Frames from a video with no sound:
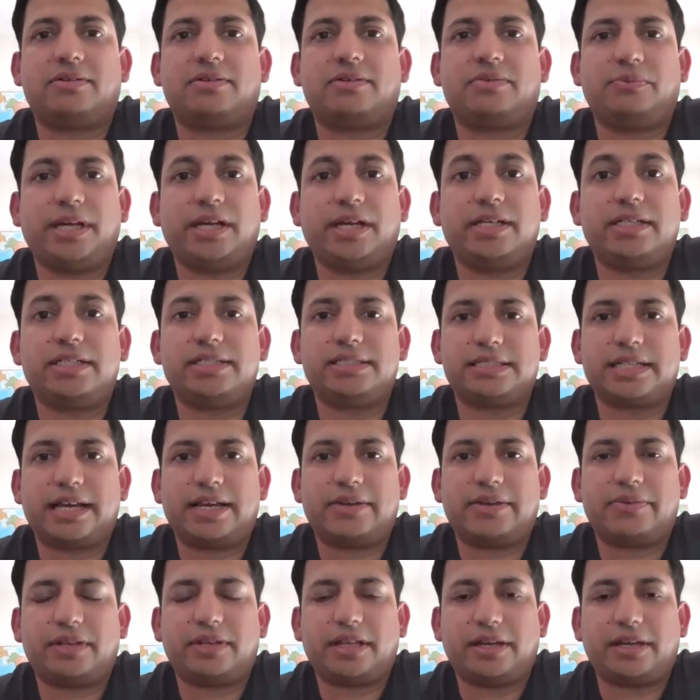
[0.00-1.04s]
we
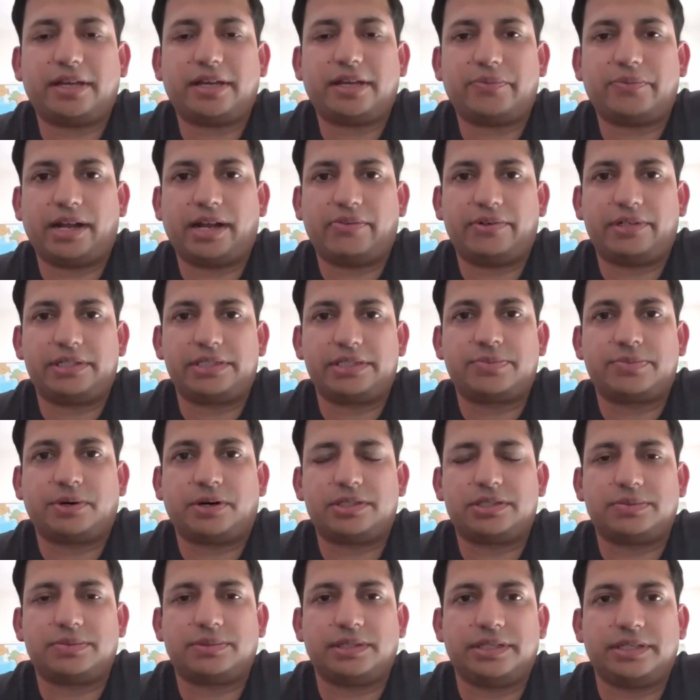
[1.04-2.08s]
understand that we have a
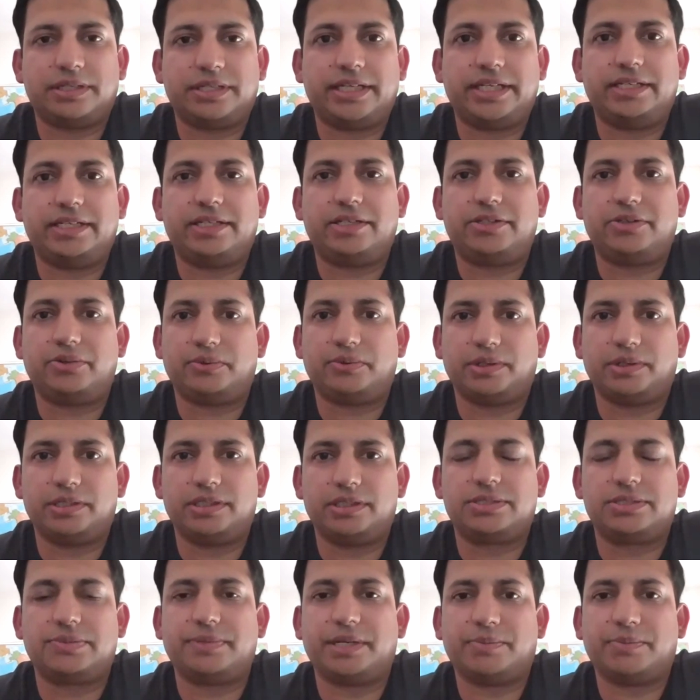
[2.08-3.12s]
responsibility
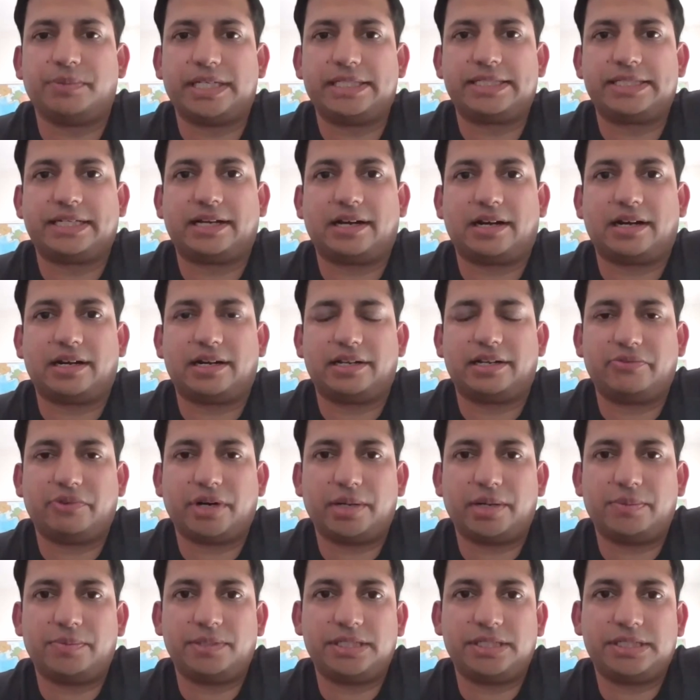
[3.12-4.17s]
towards minimizing our
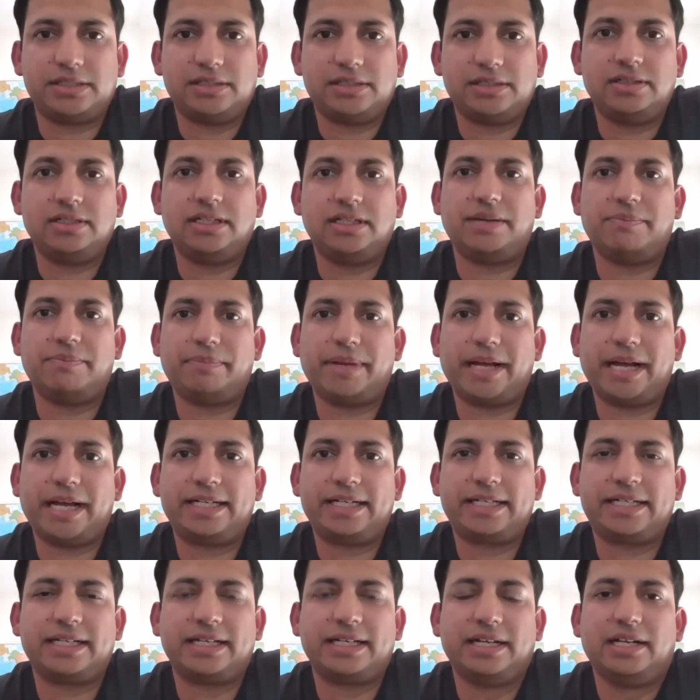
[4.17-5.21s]
environmental impact.